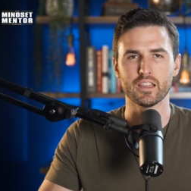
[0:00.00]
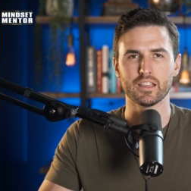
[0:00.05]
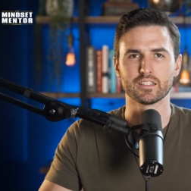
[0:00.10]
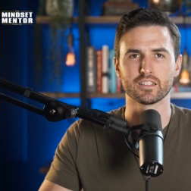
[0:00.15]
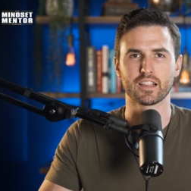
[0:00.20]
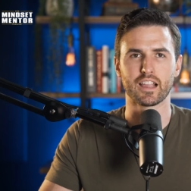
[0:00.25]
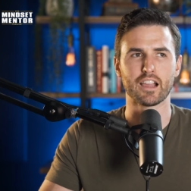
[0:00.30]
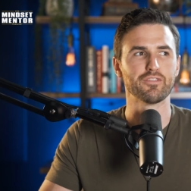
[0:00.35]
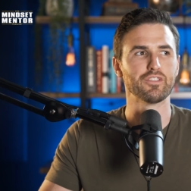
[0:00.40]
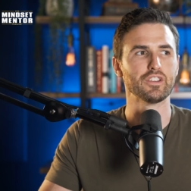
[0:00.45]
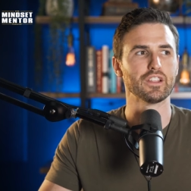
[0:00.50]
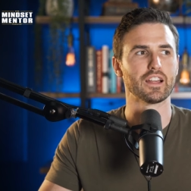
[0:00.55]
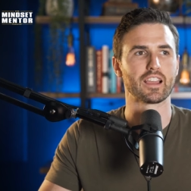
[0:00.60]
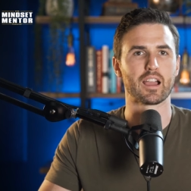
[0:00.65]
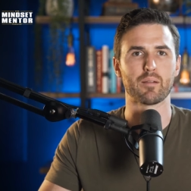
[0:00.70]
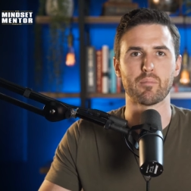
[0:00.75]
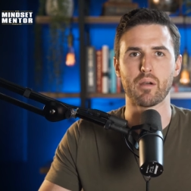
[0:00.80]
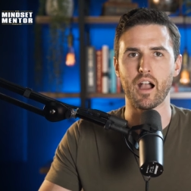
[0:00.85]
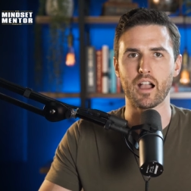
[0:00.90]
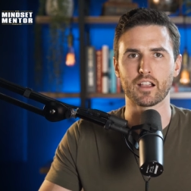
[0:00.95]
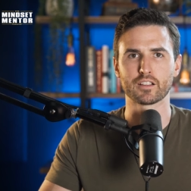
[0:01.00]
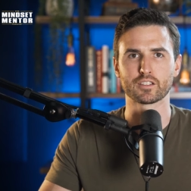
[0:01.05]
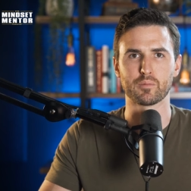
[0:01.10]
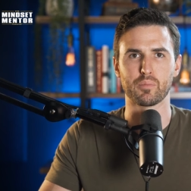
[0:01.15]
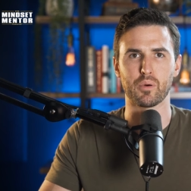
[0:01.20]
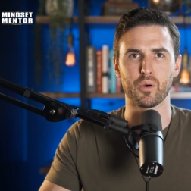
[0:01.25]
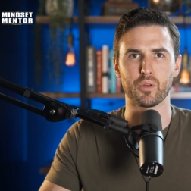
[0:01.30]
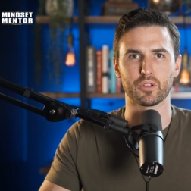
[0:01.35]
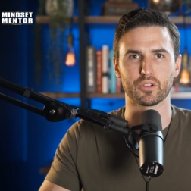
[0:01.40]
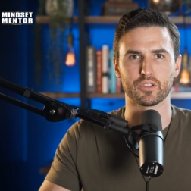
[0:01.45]
He's like, I feel like I'm
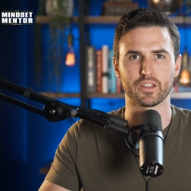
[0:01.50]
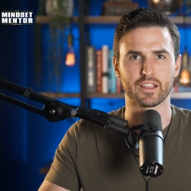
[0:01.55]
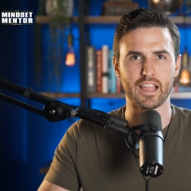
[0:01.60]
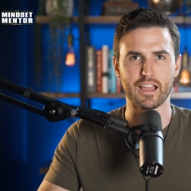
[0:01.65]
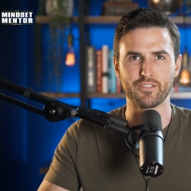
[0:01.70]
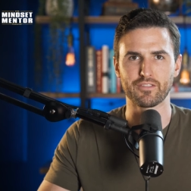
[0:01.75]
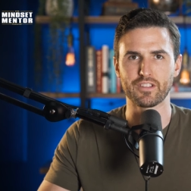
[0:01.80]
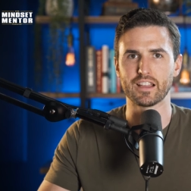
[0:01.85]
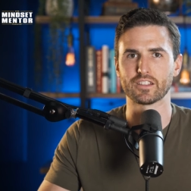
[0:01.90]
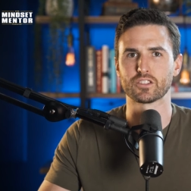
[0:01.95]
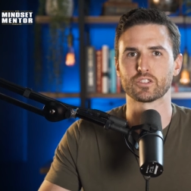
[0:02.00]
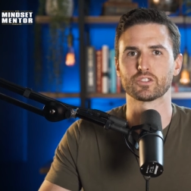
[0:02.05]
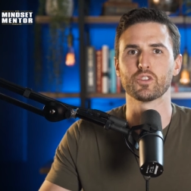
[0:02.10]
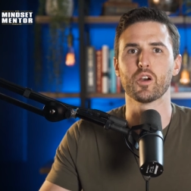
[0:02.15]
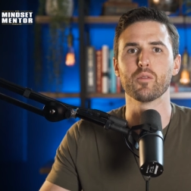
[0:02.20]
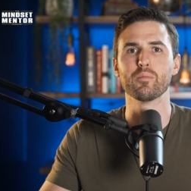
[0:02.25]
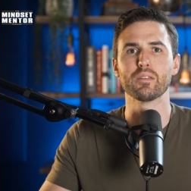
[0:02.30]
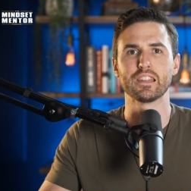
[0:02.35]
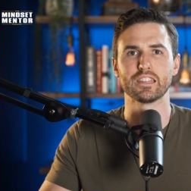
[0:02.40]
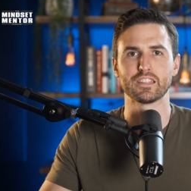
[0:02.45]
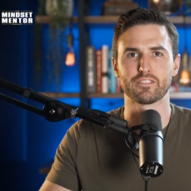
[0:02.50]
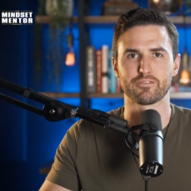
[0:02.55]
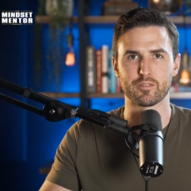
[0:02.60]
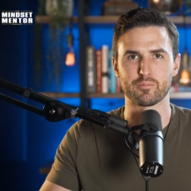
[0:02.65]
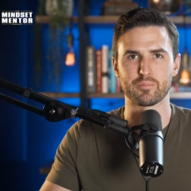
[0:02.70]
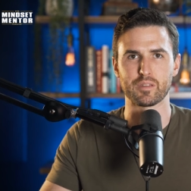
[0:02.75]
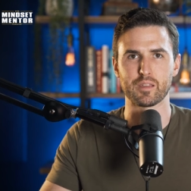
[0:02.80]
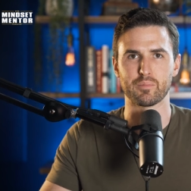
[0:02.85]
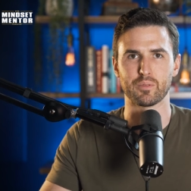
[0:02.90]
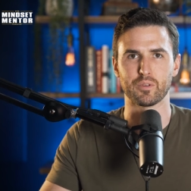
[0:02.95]
octopolar. Like I've got so many
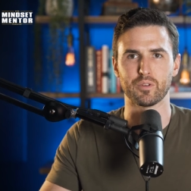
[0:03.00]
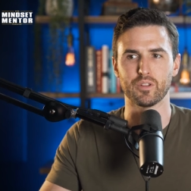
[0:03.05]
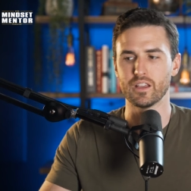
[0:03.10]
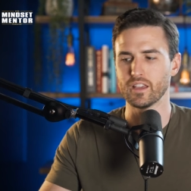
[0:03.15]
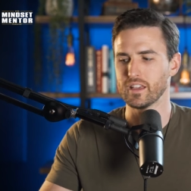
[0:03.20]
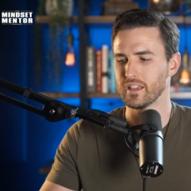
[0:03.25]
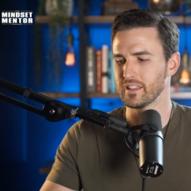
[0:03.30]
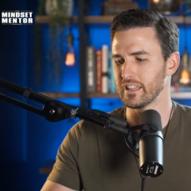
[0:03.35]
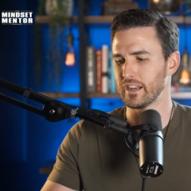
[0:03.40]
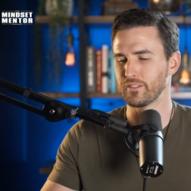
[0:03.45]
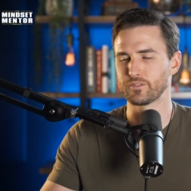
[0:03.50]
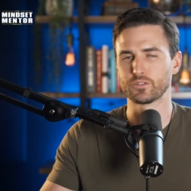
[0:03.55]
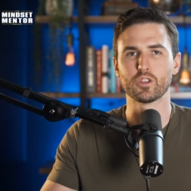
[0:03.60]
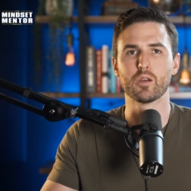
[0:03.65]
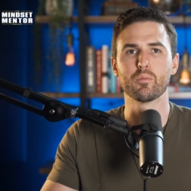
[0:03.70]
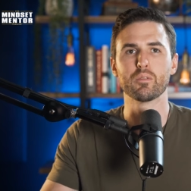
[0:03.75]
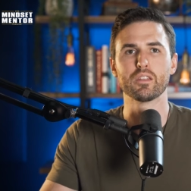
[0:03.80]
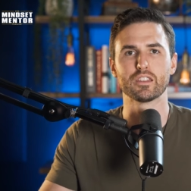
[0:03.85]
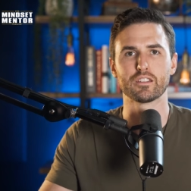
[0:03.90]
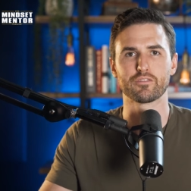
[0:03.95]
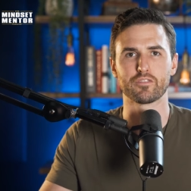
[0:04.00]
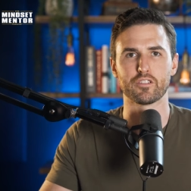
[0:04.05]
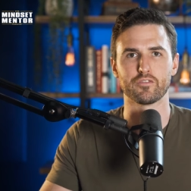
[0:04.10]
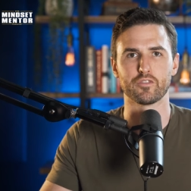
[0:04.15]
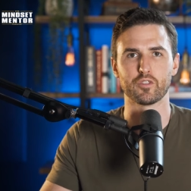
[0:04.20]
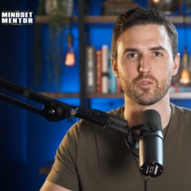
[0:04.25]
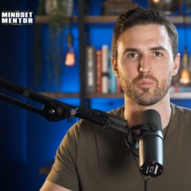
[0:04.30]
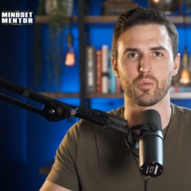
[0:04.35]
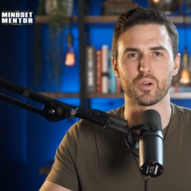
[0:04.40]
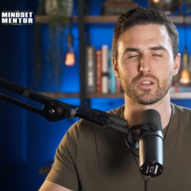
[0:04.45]
different people that have so many
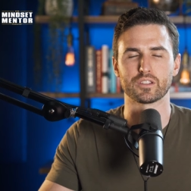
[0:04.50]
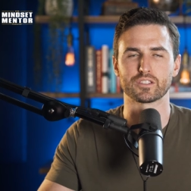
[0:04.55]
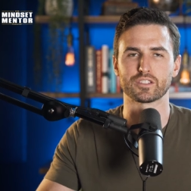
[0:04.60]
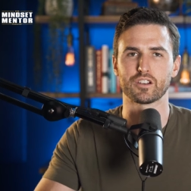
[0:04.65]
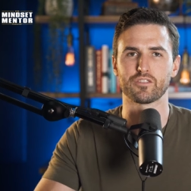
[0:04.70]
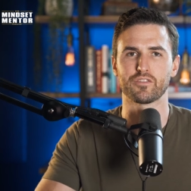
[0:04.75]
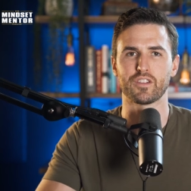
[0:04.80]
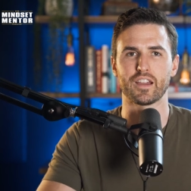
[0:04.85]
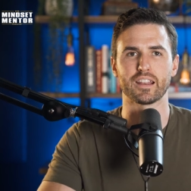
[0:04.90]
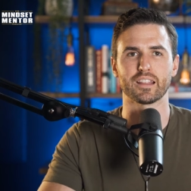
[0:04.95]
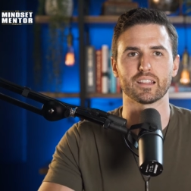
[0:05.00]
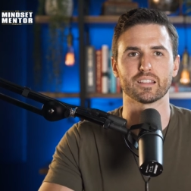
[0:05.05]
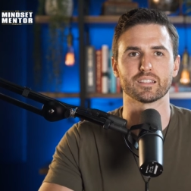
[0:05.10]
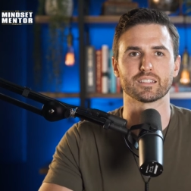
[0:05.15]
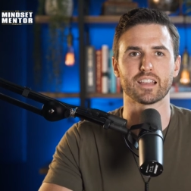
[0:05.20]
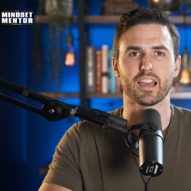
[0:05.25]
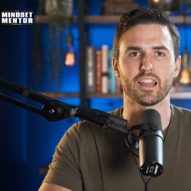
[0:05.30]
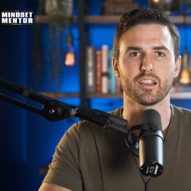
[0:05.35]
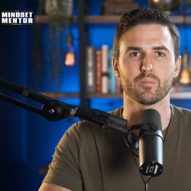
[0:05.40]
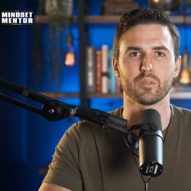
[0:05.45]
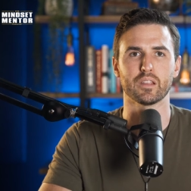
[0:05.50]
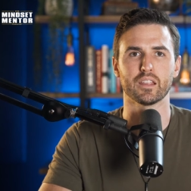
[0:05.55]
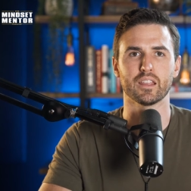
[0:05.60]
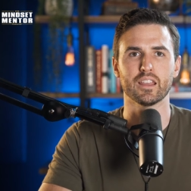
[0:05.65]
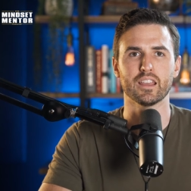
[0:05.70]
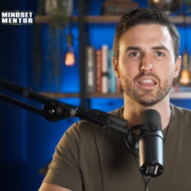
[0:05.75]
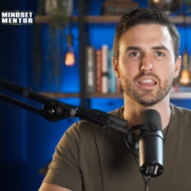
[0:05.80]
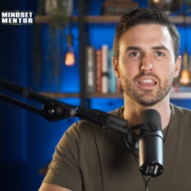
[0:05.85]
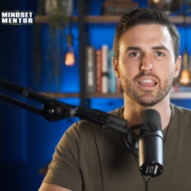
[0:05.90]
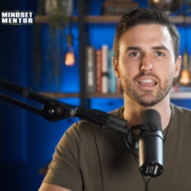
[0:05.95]
different viewpoints that are fighting inside of me.
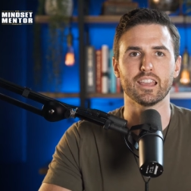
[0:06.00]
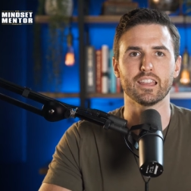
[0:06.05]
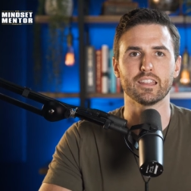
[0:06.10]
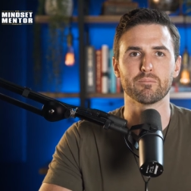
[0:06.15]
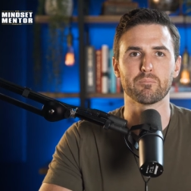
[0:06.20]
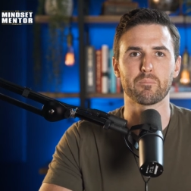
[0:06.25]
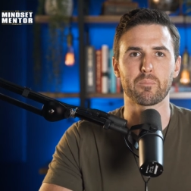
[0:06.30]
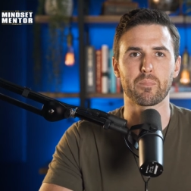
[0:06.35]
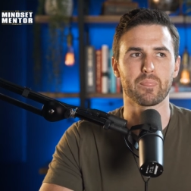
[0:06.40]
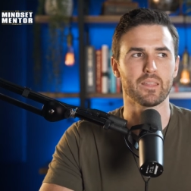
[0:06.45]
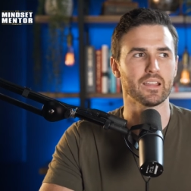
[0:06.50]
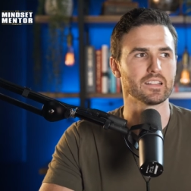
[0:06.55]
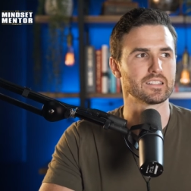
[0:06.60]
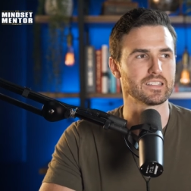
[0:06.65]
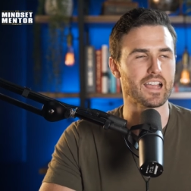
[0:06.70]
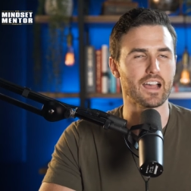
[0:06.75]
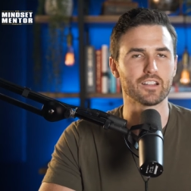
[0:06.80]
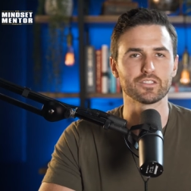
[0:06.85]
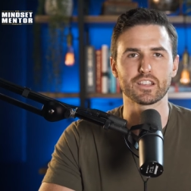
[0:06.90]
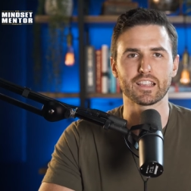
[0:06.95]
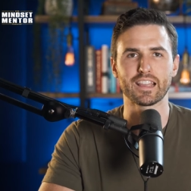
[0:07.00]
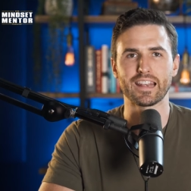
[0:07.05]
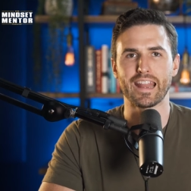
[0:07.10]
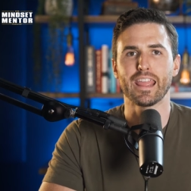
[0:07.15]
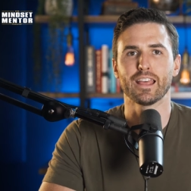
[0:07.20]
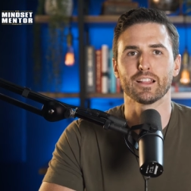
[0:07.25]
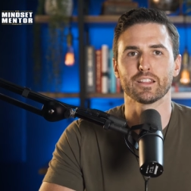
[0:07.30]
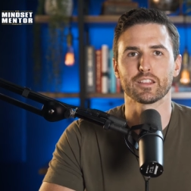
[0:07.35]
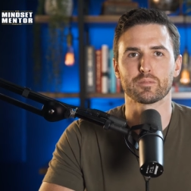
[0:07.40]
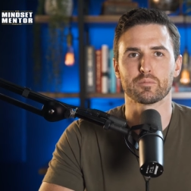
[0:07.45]
And it sounds like an
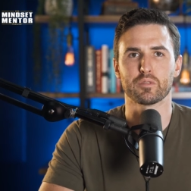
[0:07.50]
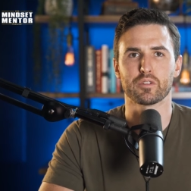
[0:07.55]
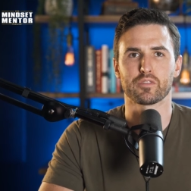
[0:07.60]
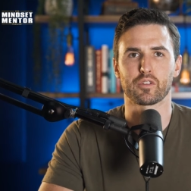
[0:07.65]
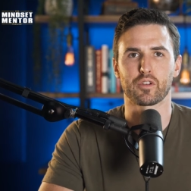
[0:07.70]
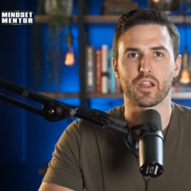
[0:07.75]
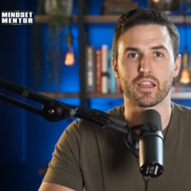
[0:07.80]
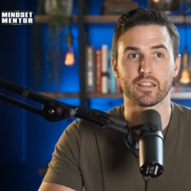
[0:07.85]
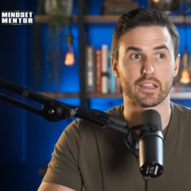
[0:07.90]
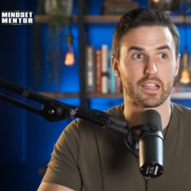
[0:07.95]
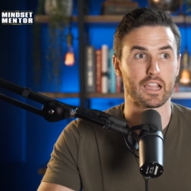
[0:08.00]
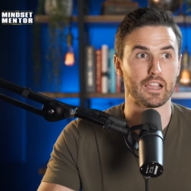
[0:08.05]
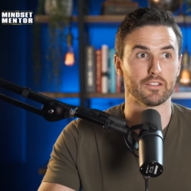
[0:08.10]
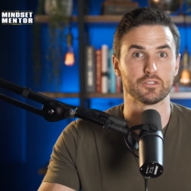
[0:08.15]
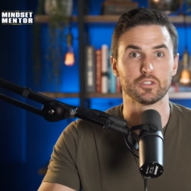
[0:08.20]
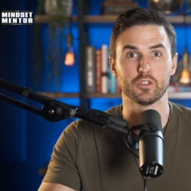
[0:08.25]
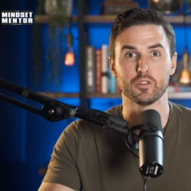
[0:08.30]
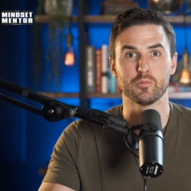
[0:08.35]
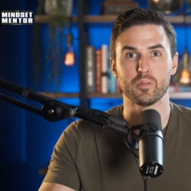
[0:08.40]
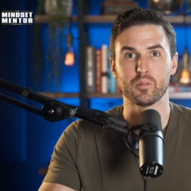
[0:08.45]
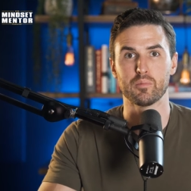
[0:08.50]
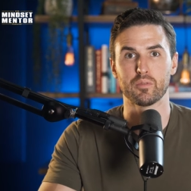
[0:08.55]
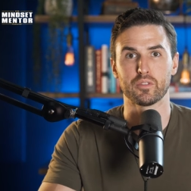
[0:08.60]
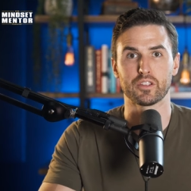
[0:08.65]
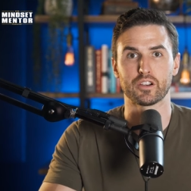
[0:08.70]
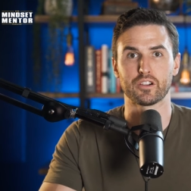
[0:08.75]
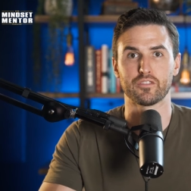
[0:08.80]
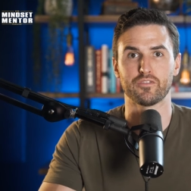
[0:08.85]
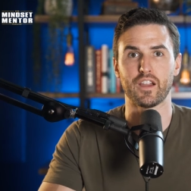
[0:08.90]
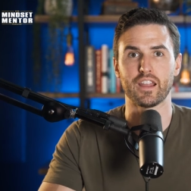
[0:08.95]
alien movie, right? Like I have two people
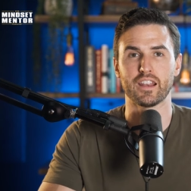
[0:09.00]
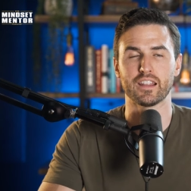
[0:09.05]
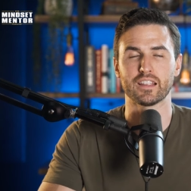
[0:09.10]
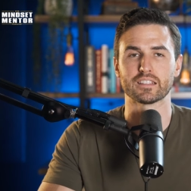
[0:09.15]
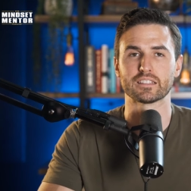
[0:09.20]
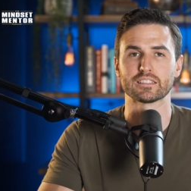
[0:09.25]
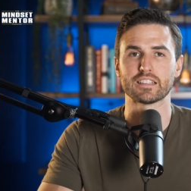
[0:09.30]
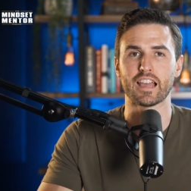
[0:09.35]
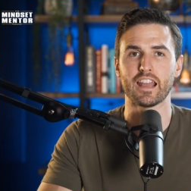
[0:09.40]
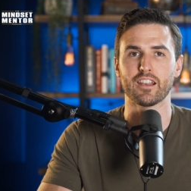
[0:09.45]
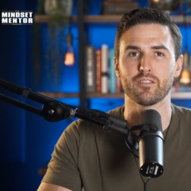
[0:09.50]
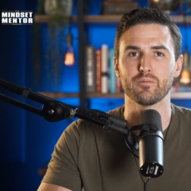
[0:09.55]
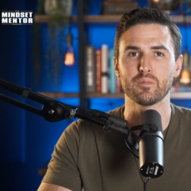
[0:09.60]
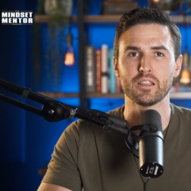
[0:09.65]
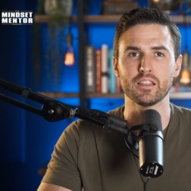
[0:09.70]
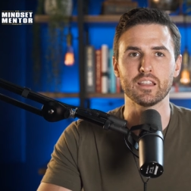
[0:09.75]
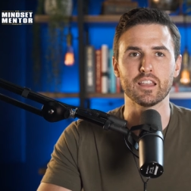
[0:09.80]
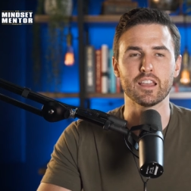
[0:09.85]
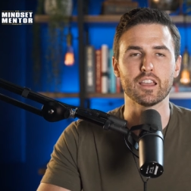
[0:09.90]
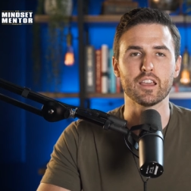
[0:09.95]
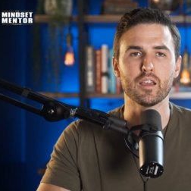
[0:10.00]
that are fighting inside of me.